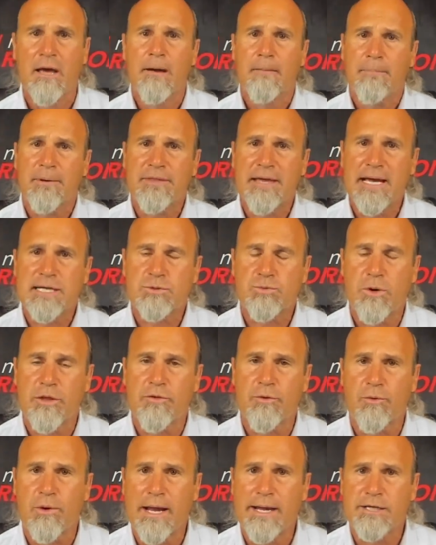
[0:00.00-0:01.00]
But that's where the
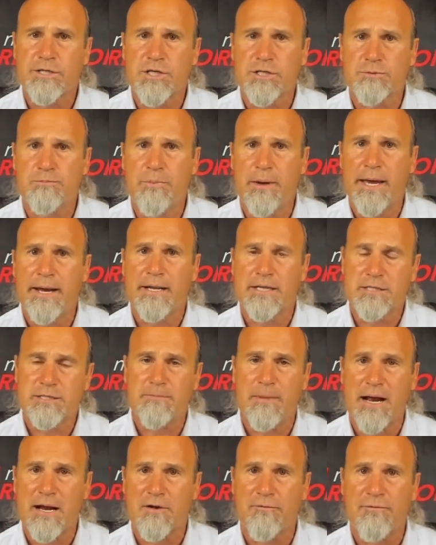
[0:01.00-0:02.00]
range has been. And as a
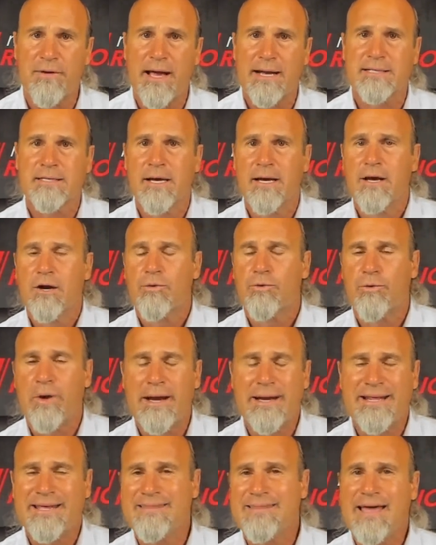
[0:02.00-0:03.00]
matter of fact, right
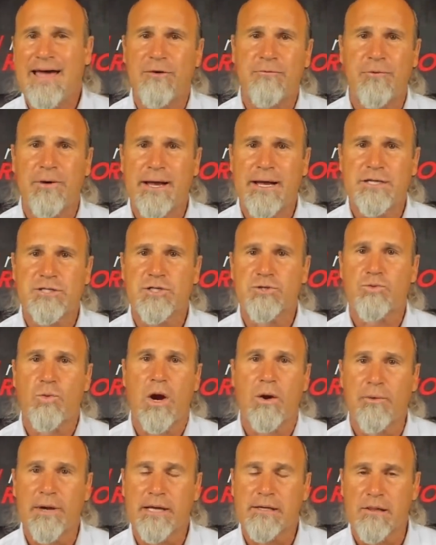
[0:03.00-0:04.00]
in that range is
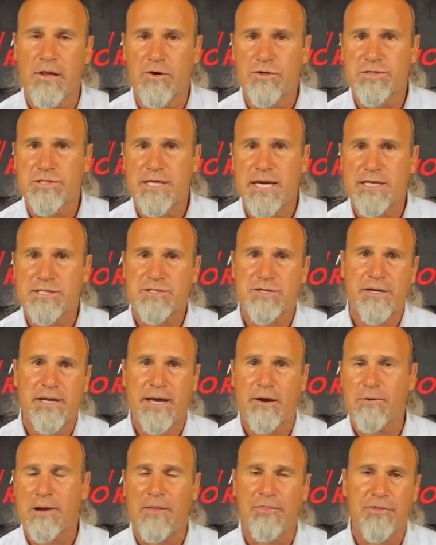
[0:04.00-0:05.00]
where we closed yesterday,
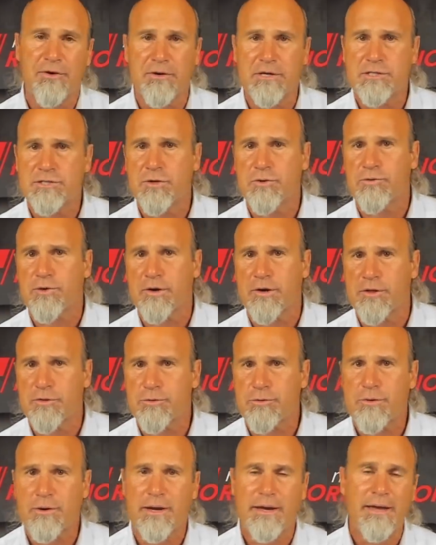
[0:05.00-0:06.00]
around 32,
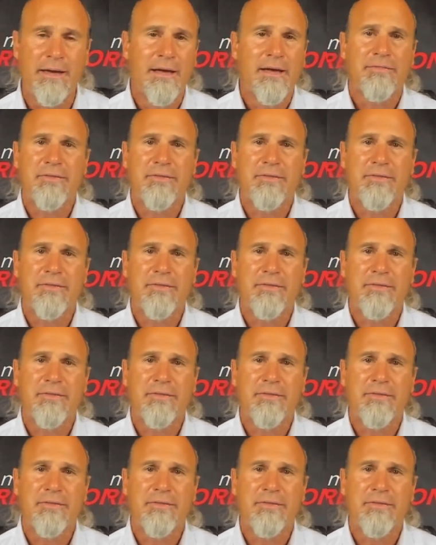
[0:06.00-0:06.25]
33.